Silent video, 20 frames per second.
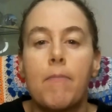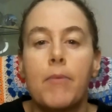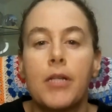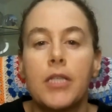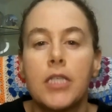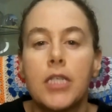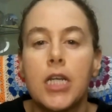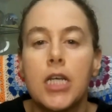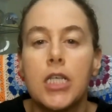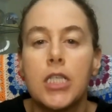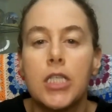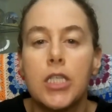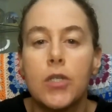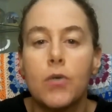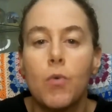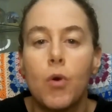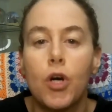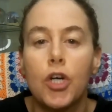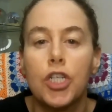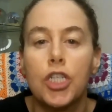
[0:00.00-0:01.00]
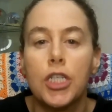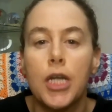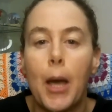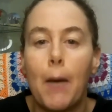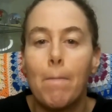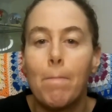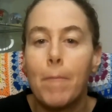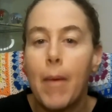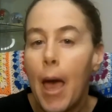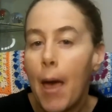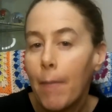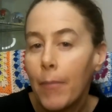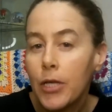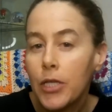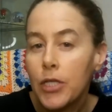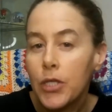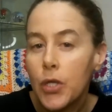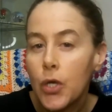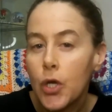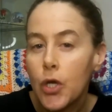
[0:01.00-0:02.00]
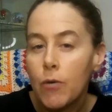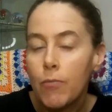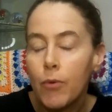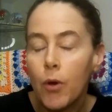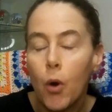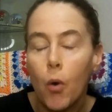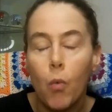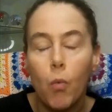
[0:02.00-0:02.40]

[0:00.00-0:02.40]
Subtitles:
butternut squash and pepper soup.